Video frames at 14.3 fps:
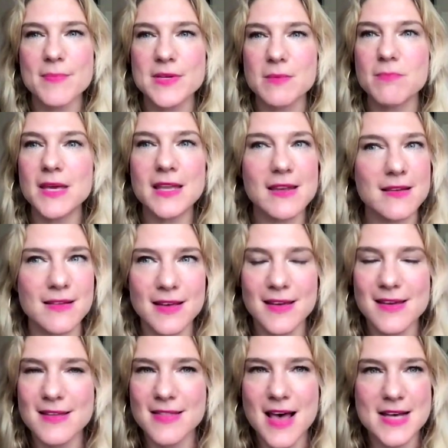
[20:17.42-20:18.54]
happened
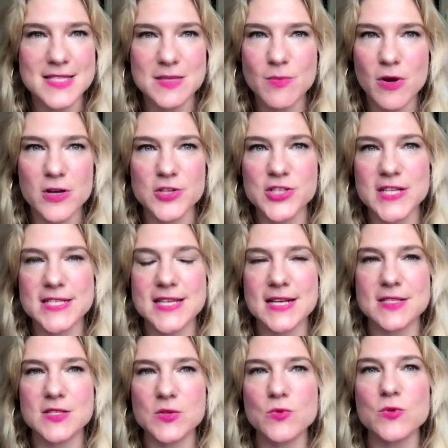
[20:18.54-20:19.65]
immediately last March is
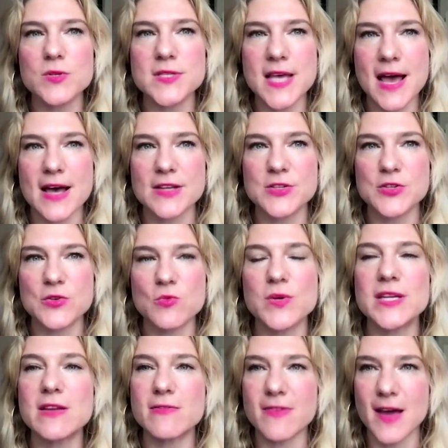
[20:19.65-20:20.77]
that schools had to
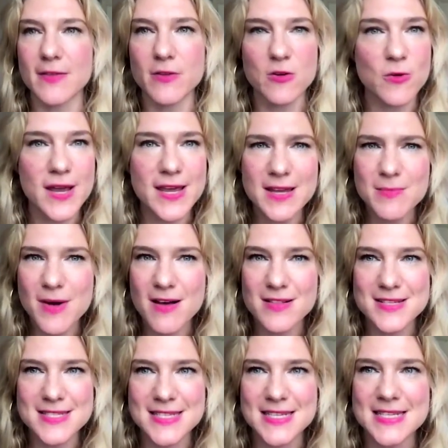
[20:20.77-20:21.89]
redefine their grading
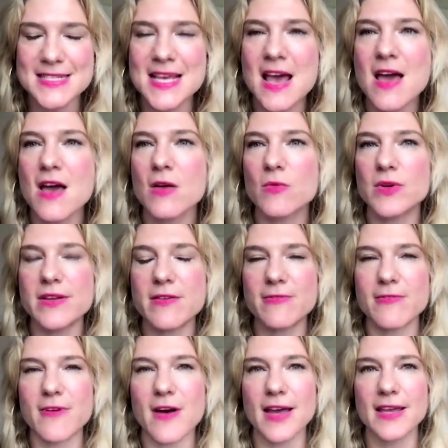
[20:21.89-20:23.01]
policies,
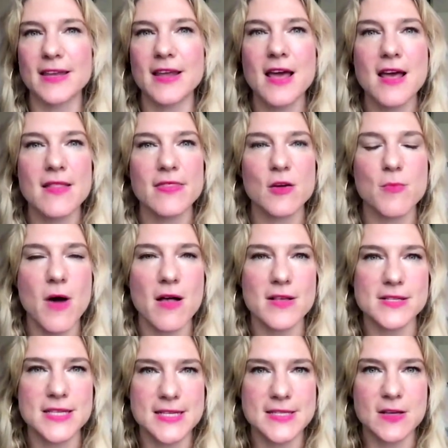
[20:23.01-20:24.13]
redefine their
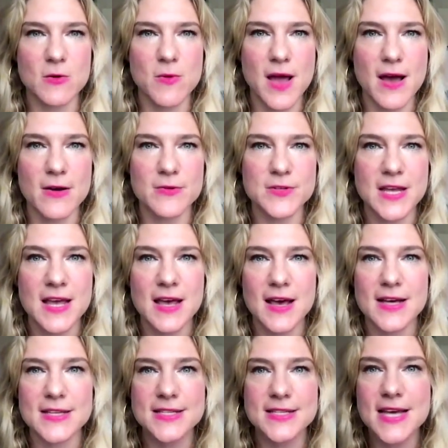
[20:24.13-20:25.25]
policies around
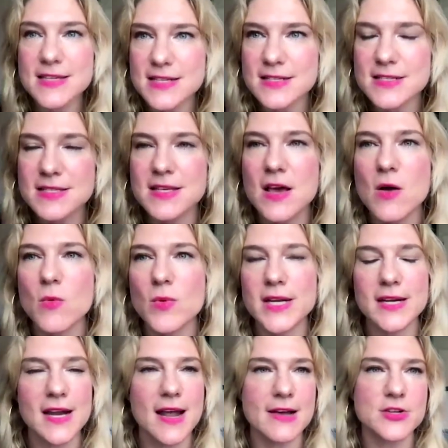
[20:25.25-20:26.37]
attendance, what
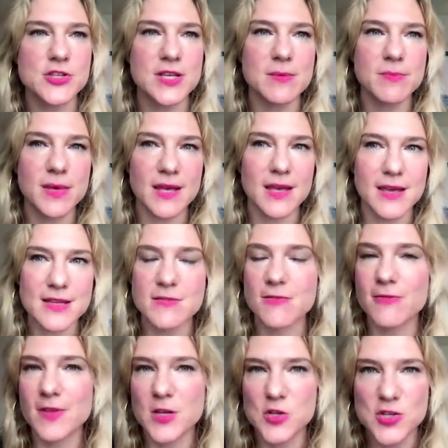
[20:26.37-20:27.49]
did it actually mean to
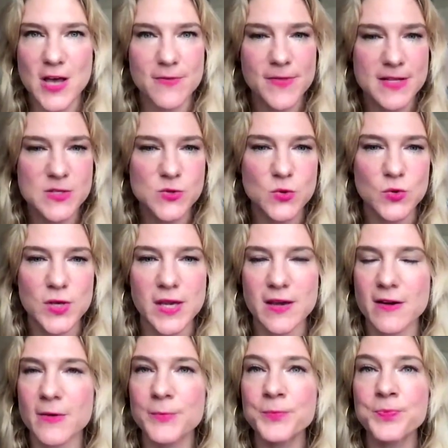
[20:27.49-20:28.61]
finish out that school
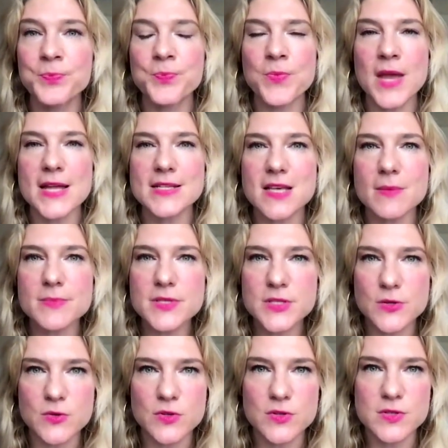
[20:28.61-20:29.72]
year? And some
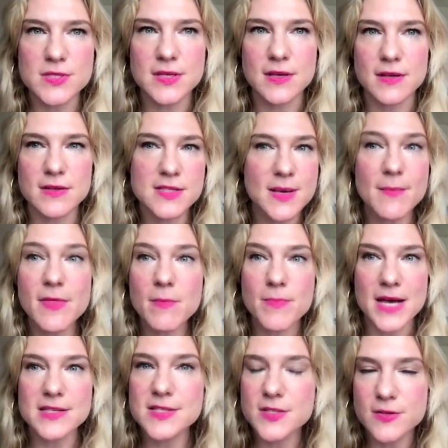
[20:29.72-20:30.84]
students, some of the
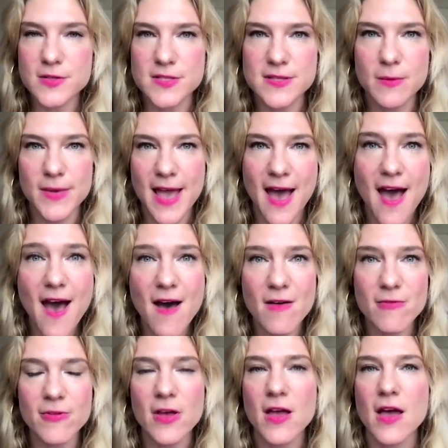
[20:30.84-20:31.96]
best students that we
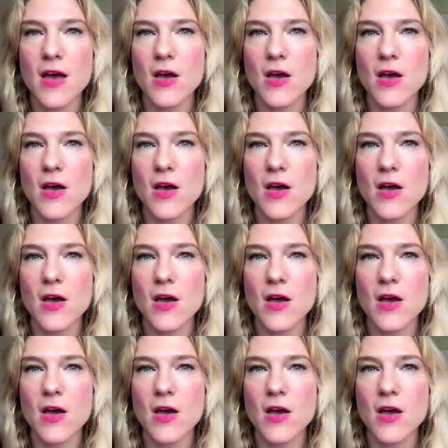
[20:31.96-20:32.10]
have,